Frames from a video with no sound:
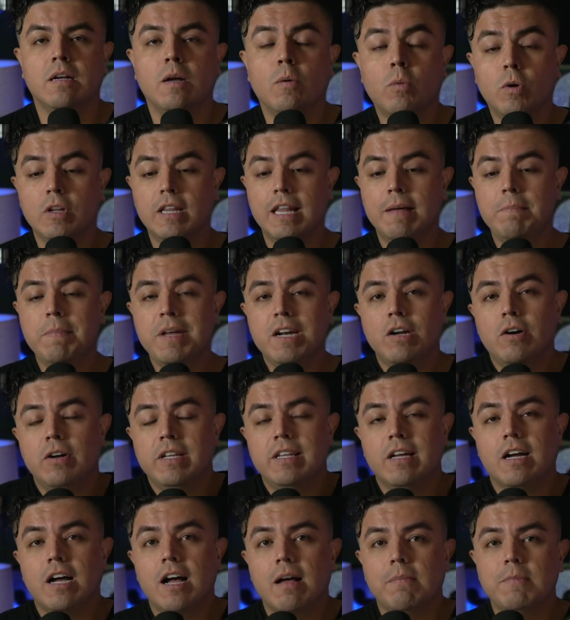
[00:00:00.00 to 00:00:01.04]
Well, let me know in
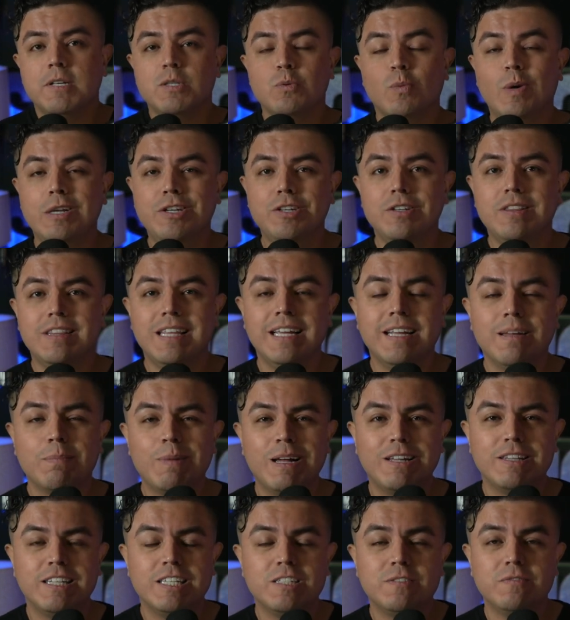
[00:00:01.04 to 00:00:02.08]
the comments what you think
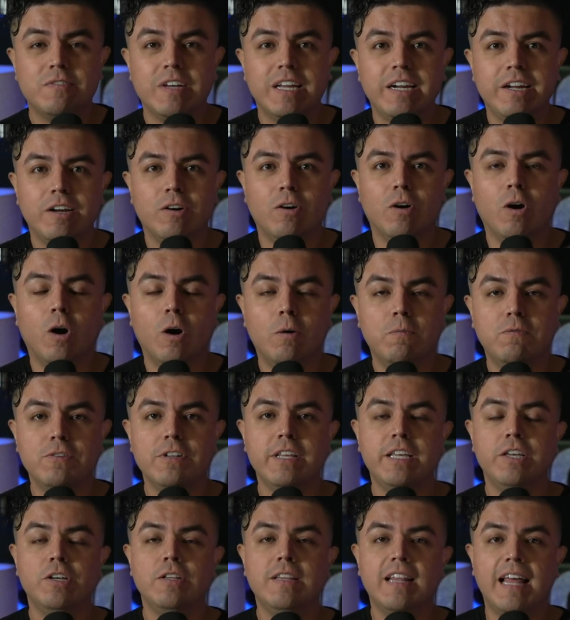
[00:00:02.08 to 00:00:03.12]
about this video.
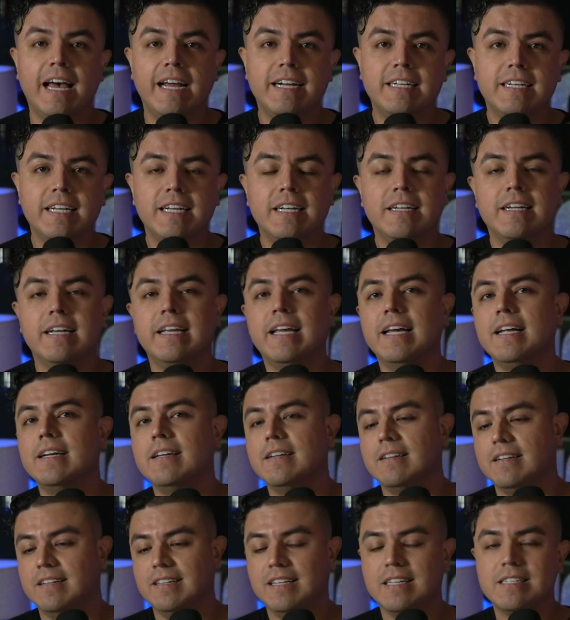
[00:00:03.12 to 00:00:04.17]
Hopefully you liked it. Again,
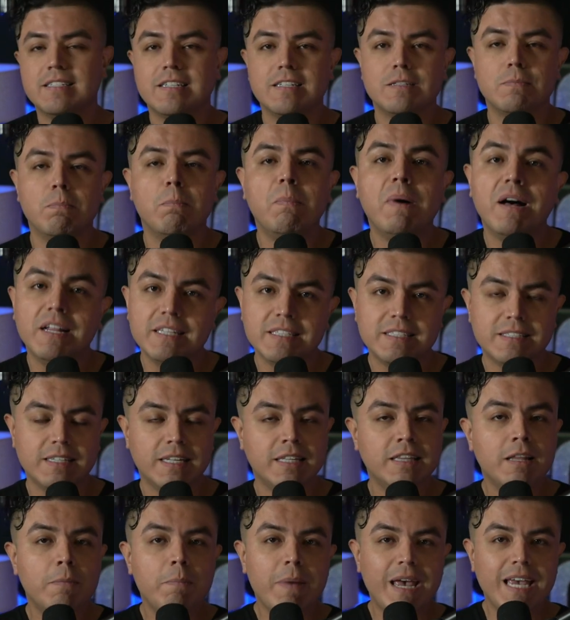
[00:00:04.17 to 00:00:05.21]
this is months
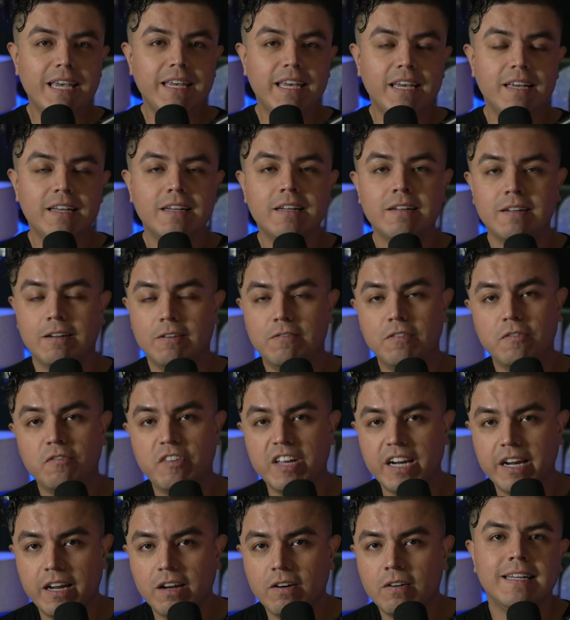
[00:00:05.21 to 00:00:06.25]
in the making of a
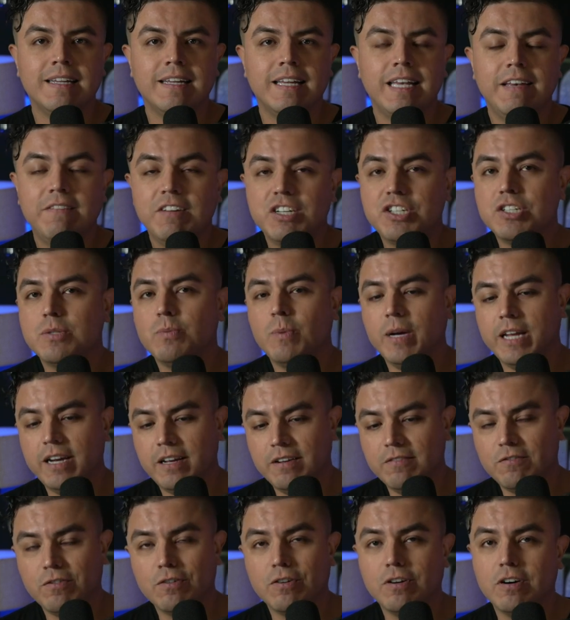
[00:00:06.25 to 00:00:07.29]
video. Even just
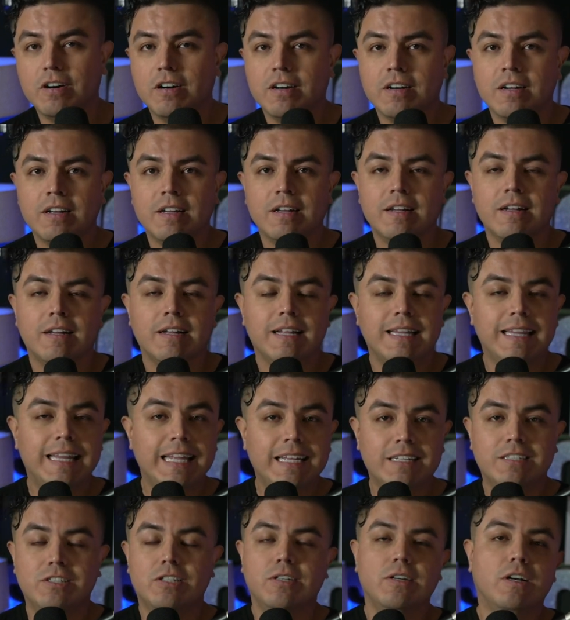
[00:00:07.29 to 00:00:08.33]
waiting for
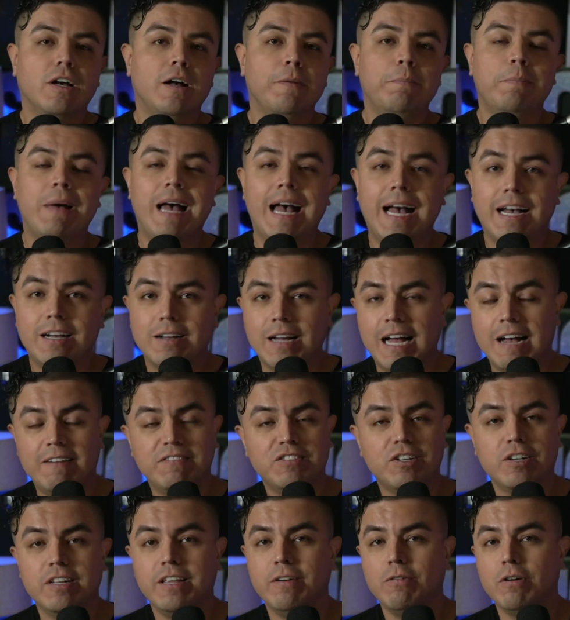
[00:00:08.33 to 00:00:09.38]
links to come back
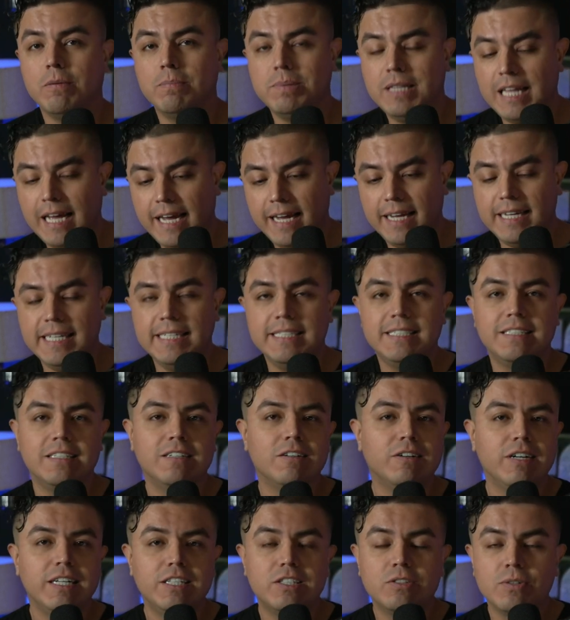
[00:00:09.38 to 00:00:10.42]
after they were placed, you
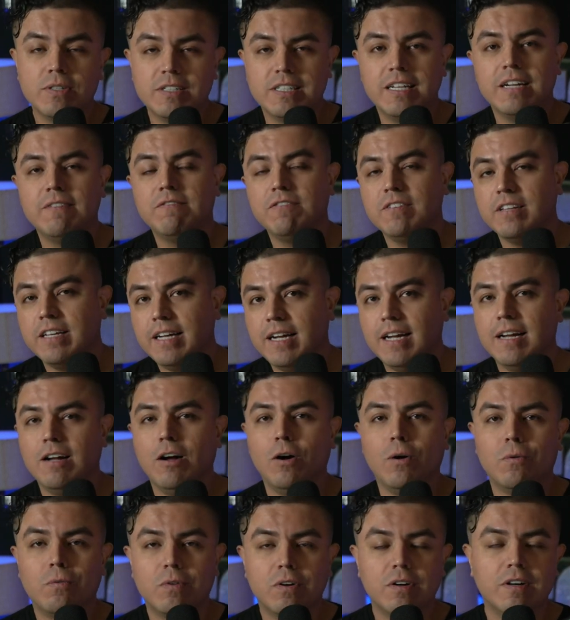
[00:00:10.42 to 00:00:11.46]
know, it took definitely
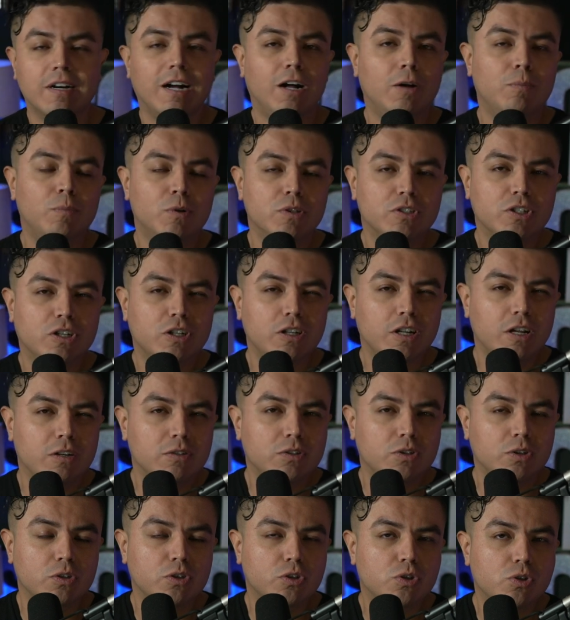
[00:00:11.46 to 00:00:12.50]
over almost close
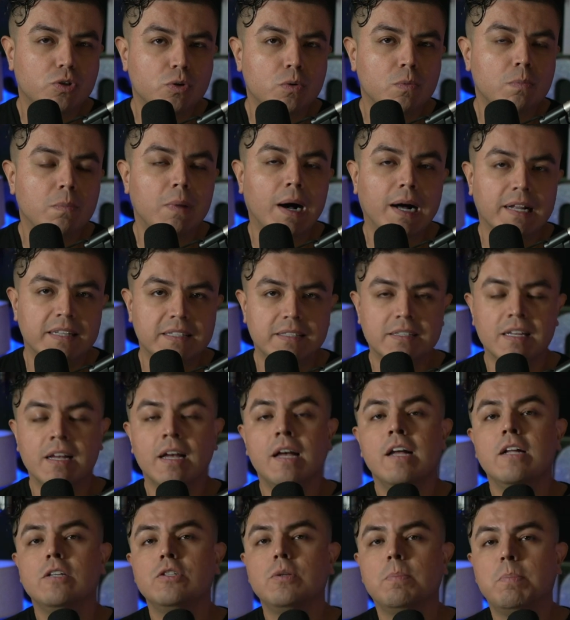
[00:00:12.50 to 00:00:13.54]
to 2 months
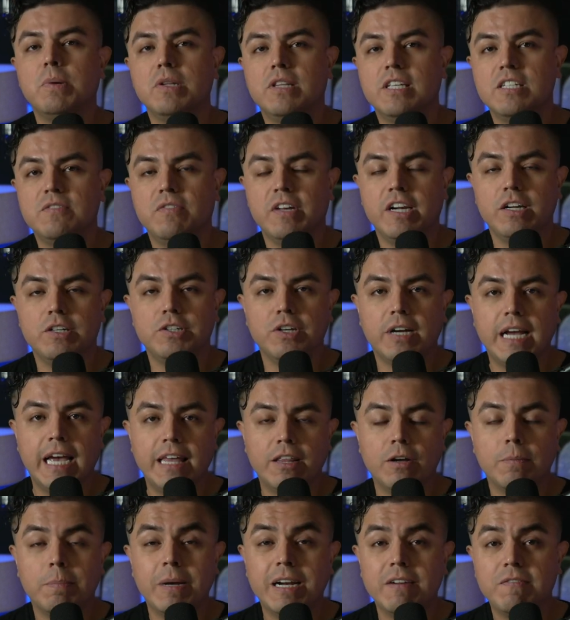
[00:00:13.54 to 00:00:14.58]
to put this video
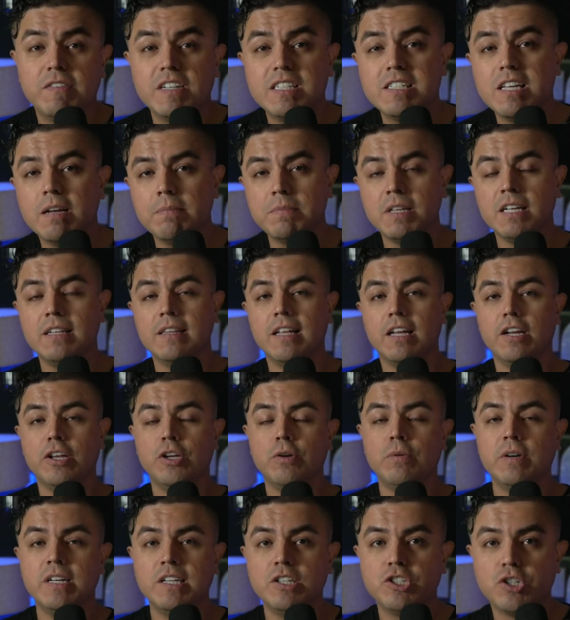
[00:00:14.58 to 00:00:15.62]
together. But if it's something that
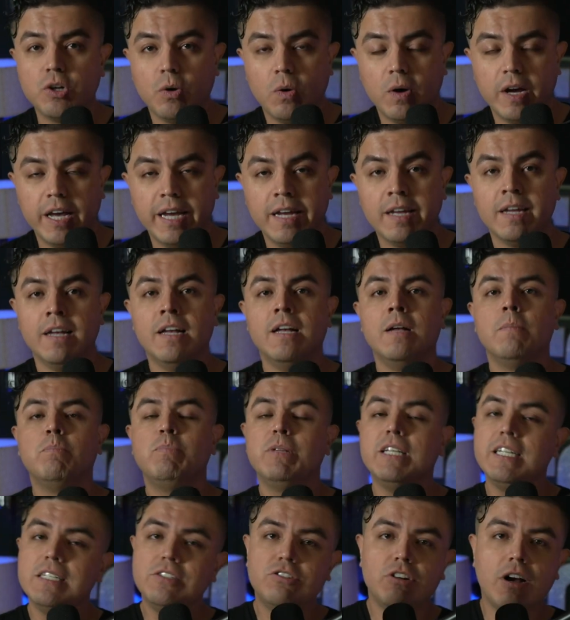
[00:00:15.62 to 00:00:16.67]
you enjoy,
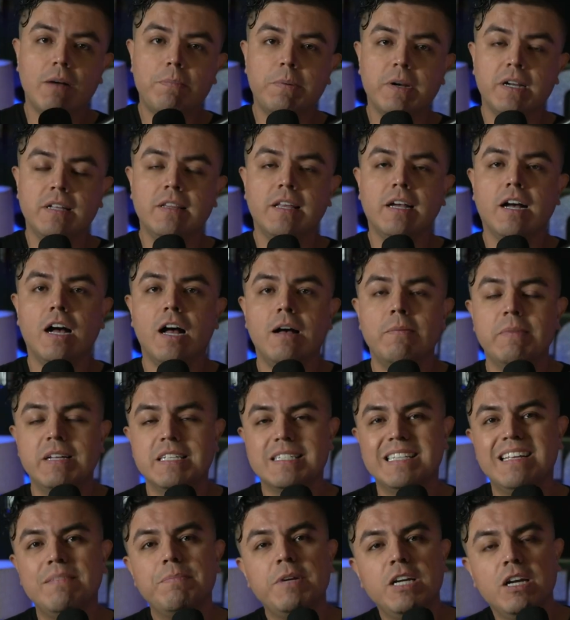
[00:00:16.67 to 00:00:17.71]
please drop it in the
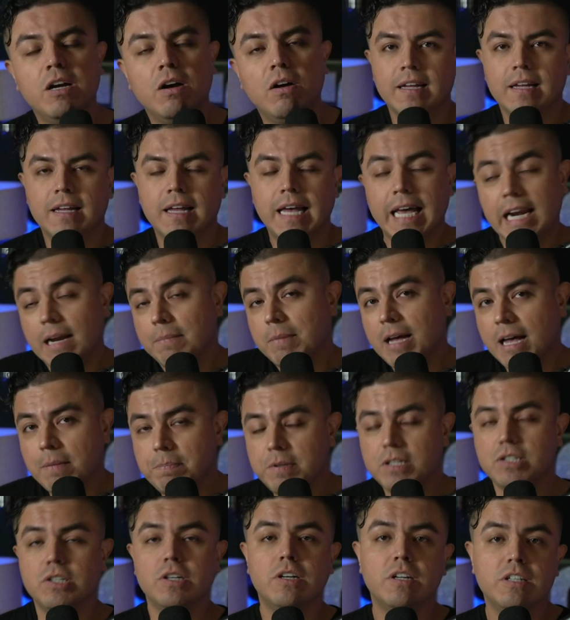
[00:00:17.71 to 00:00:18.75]
comments. Let me know. And I'm
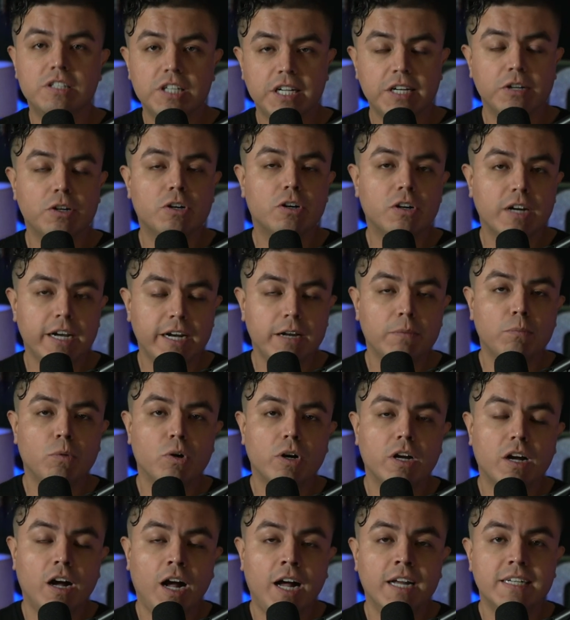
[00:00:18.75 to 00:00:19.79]
happy to continue creating
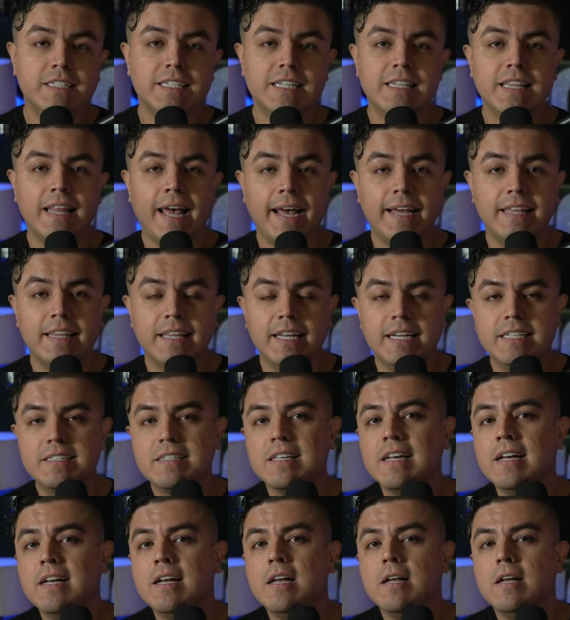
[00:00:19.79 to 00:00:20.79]
more content like this.